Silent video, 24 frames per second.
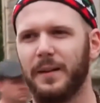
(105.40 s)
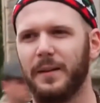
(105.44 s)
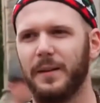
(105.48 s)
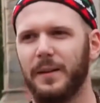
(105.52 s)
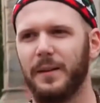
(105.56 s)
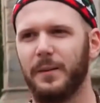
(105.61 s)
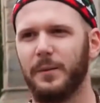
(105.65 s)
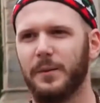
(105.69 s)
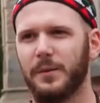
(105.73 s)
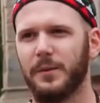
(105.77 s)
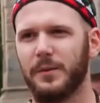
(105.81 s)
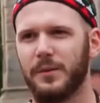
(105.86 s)

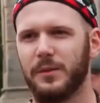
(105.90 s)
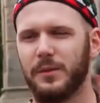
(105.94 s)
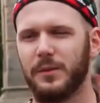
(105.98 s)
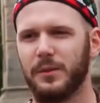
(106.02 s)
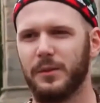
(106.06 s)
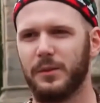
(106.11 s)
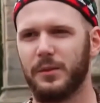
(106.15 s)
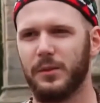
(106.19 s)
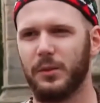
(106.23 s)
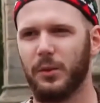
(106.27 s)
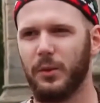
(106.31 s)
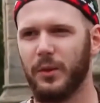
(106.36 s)
and it
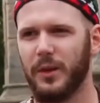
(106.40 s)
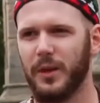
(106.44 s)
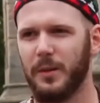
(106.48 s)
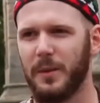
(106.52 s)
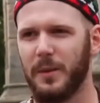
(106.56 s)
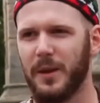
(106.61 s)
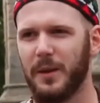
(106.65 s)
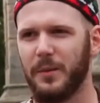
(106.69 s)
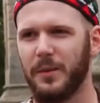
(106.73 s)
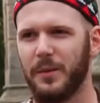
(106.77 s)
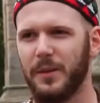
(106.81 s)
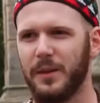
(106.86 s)
was
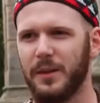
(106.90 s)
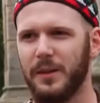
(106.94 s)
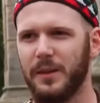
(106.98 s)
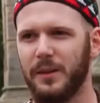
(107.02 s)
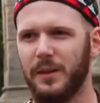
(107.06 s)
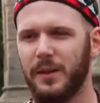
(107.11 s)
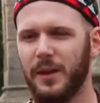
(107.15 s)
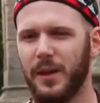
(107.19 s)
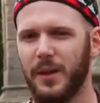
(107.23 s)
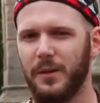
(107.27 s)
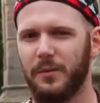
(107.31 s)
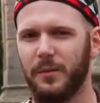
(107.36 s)
talking about
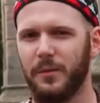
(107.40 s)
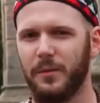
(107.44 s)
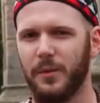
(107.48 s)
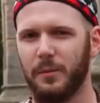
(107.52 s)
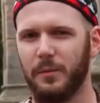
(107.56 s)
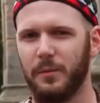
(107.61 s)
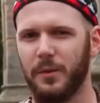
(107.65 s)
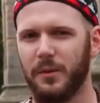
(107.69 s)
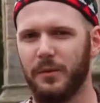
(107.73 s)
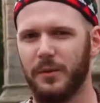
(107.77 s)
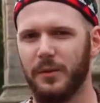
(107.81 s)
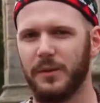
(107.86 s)
the
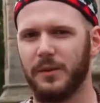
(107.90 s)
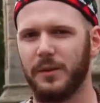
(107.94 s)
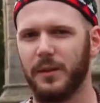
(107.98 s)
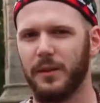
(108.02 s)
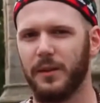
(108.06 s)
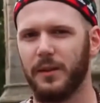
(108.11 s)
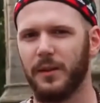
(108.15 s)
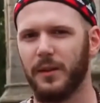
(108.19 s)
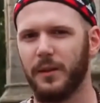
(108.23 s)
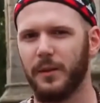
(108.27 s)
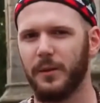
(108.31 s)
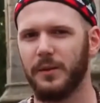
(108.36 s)
life of the
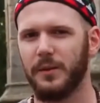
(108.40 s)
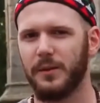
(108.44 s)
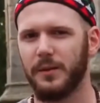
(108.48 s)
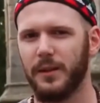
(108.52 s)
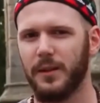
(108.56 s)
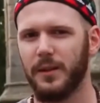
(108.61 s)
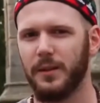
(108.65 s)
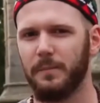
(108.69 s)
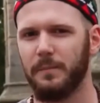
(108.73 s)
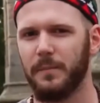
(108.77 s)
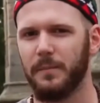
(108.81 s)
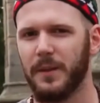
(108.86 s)
Prophet
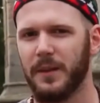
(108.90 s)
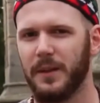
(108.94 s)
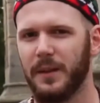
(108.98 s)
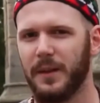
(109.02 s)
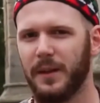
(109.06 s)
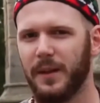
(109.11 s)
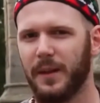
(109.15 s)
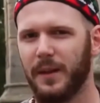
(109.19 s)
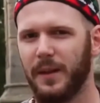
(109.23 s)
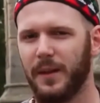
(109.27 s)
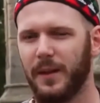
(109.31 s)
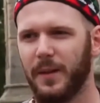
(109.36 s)
sallallahu alaihi wasallam.
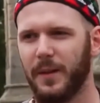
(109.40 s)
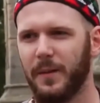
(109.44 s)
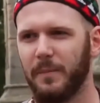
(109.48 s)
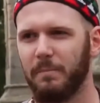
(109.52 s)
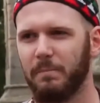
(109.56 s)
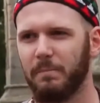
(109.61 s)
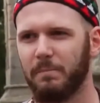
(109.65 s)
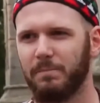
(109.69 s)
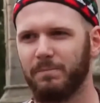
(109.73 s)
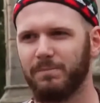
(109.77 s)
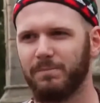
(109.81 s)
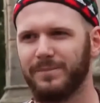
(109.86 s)

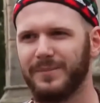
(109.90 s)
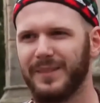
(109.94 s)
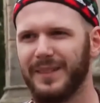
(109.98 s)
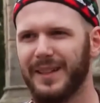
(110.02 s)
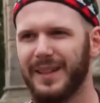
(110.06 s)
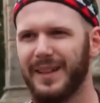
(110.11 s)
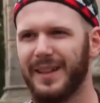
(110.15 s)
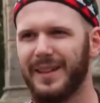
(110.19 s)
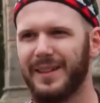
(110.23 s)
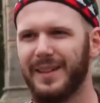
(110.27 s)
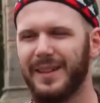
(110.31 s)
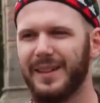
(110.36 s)
Um,
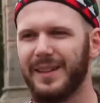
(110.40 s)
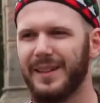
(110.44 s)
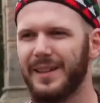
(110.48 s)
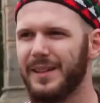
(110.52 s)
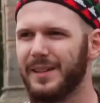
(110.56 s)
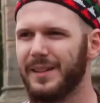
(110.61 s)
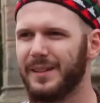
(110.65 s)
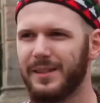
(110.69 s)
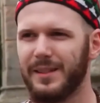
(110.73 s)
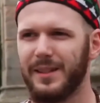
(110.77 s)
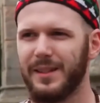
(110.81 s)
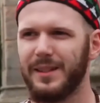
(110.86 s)

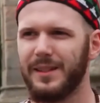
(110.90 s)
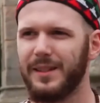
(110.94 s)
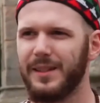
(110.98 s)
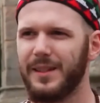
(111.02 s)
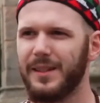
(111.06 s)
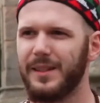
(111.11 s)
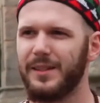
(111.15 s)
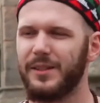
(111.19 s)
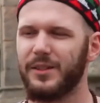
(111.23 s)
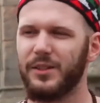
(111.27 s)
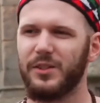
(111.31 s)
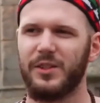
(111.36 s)

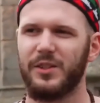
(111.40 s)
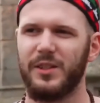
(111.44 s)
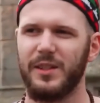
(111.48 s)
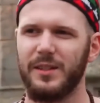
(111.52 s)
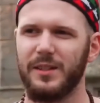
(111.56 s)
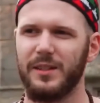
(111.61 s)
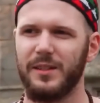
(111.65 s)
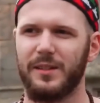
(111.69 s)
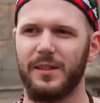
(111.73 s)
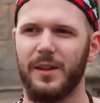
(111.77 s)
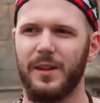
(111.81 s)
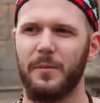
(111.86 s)
it, it
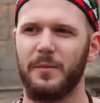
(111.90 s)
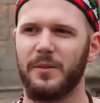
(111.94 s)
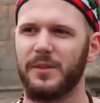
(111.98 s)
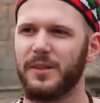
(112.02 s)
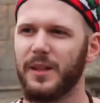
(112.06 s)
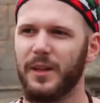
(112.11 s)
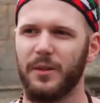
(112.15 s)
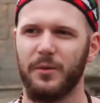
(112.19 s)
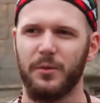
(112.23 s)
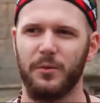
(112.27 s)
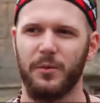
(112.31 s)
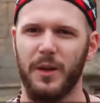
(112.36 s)
just didn't
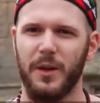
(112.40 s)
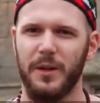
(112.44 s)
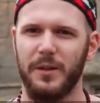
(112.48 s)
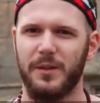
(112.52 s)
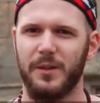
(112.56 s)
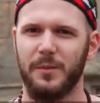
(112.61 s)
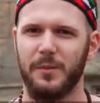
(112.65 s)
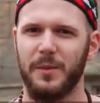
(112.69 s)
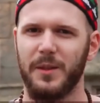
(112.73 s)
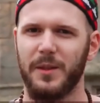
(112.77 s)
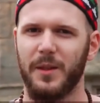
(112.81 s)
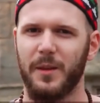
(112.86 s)
sound
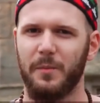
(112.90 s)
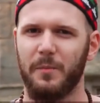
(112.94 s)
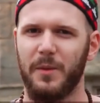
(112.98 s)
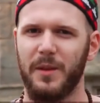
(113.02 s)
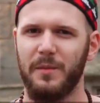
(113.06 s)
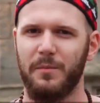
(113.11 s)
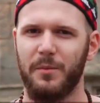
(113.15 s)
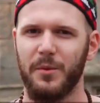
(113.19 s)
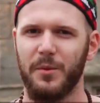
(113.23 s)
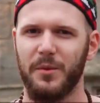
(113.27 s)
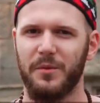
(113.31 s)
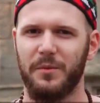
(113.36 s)
right to
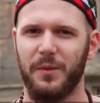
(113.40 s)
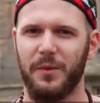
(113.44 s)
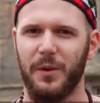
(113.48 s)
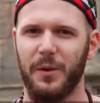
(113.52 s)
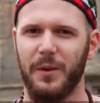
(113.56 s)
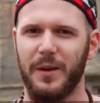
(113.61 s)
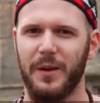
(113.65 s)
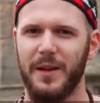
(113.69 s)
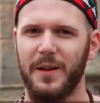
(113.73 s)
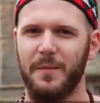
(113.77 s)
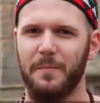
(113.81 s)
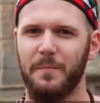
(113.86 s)
me that people
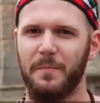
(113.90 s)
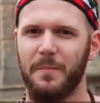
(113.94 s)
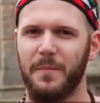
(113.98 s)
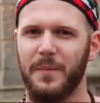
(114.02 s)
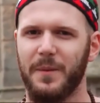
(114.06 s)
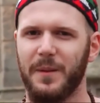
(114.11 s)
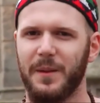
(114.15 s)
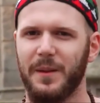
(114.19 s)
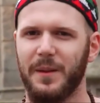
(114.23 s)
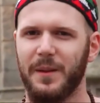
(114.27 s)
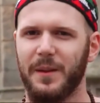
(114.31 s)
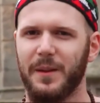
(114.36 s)
would follow
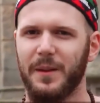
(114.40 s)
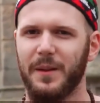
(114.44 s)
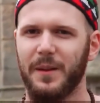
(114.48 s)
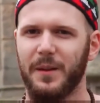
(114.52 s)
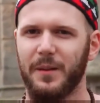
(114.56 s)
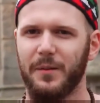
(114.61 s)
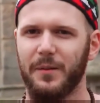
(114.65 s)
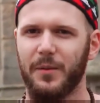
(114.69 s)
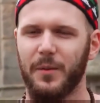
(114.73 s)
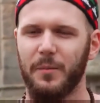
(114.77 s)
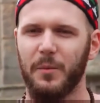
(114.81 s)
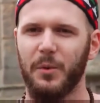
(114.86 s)
him
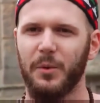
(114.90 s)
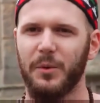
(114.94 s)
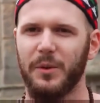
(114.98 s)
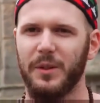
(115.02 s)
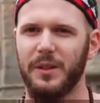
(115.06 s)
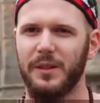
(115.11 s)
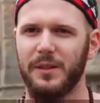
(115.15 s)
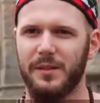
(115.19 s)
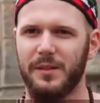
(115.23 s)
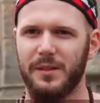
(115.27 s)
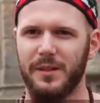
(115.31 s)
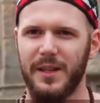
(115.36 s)

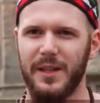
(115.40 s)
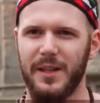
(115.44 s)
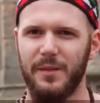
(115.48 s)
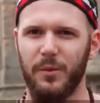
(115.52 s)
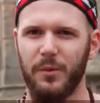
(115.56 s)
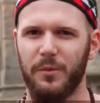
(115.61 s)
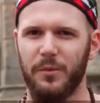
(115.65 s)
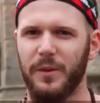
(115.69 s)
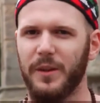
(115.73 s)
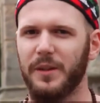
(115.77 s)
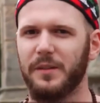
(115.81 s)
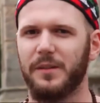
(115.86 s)
from all
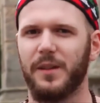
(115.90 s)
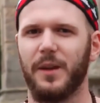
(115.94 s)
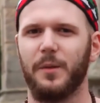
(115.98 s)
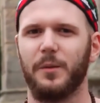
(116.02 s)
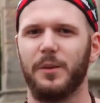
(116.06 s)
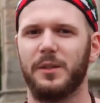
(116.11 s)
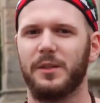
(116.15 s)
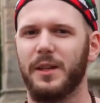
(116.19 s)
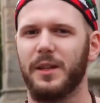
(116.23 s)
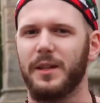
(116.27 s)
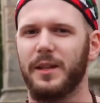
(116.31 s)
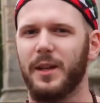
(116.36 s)
these evil
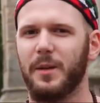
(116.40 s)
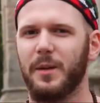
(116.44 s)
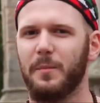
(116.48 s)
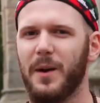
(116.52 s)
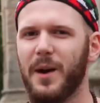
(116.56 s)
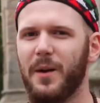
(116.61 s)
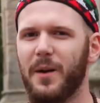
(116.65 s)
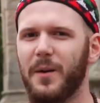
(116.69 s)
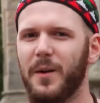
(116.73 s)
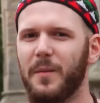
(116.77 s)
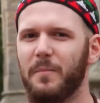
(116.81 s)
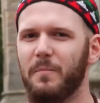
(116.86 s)
things they were
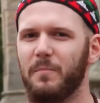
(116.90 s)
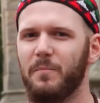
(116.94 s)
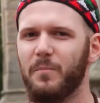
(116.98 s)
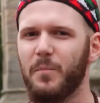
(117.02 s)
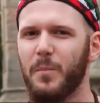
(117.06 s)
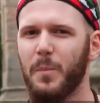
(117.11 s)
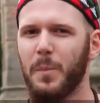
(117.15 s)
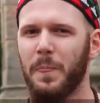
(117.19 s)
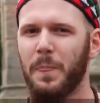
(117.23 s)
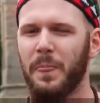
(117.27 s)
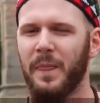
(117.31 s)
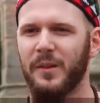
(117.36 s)
saying about
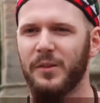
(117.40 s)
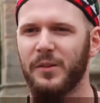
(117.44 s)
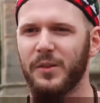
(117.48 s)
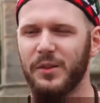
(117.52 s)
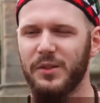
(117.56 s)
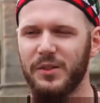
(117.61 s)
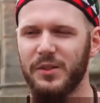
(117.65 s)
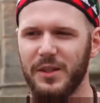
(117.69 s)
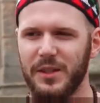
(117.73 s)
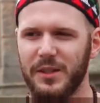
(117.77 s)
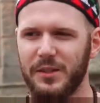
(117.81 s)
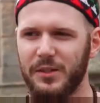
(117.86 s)
him.
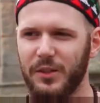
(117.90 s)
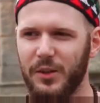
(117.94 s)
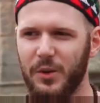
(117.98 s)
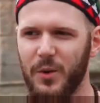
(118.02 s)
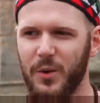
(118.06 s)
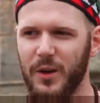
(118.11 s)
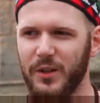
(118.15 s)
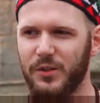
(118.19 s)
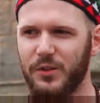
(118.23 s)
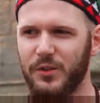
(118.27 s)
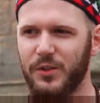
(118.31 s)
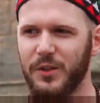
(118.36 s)
So I
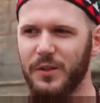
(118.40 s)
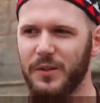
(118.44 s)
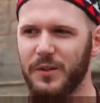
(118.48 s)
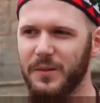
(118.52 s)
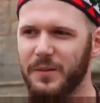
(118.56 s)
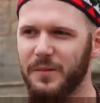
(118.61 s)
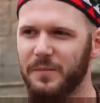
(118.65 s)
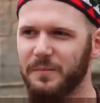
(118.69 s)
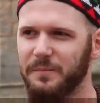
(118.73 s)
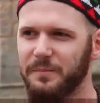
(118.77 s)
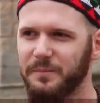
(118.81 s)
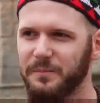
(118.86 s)
started to
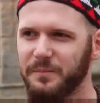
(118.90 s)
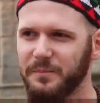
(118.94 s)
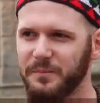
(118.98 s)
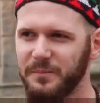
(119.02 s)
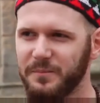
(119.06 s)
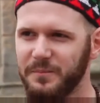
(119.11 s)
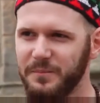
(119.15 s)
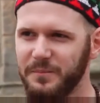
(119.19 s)
question